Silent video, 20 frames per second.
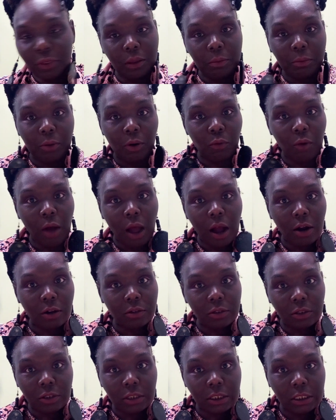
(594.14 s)
The
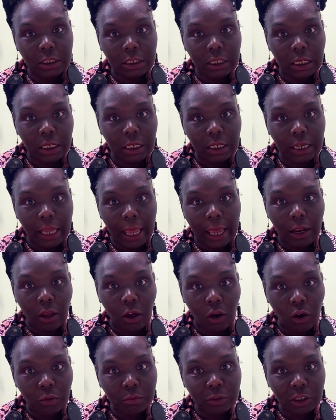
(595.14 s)
maracas are sitting at
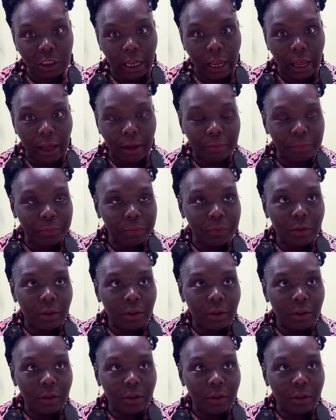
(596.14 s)
home, child.